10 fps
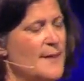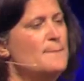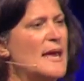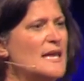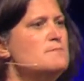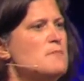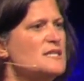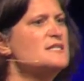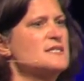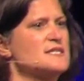Men
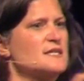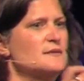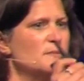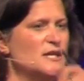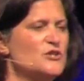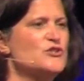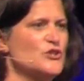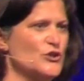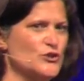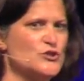must be
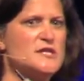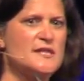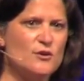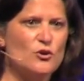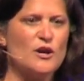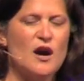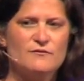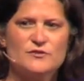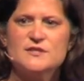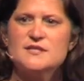concerned that they go to
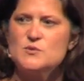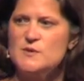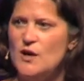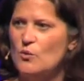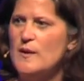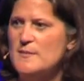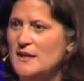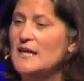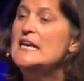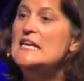conferences without
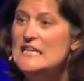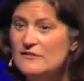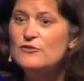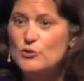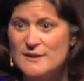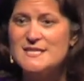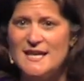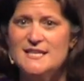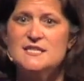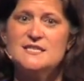women if you
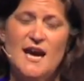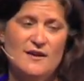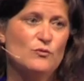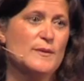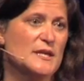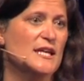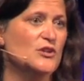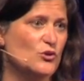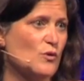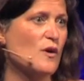intend to have women
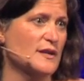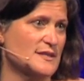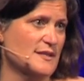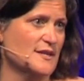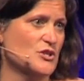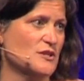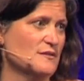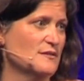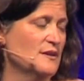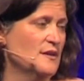in your organization.
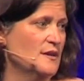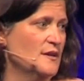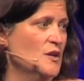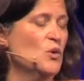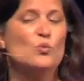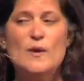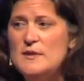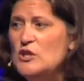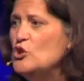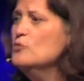
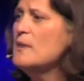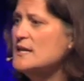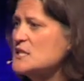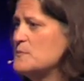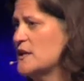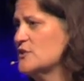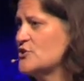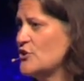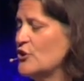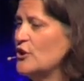Women, you must be
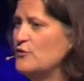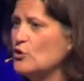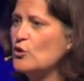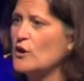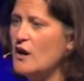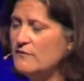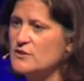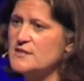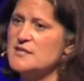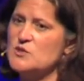concerned if you go to
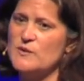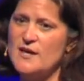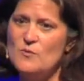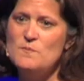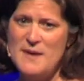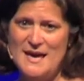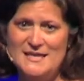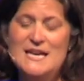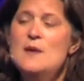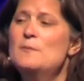conferences without
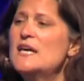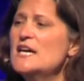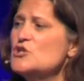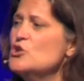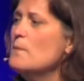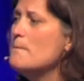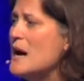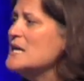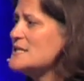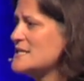men, because you
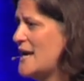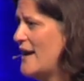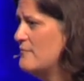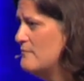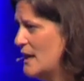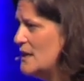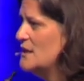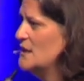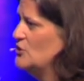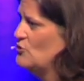must have men
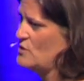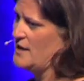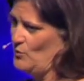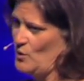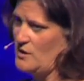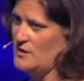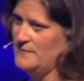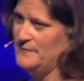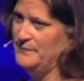in your network.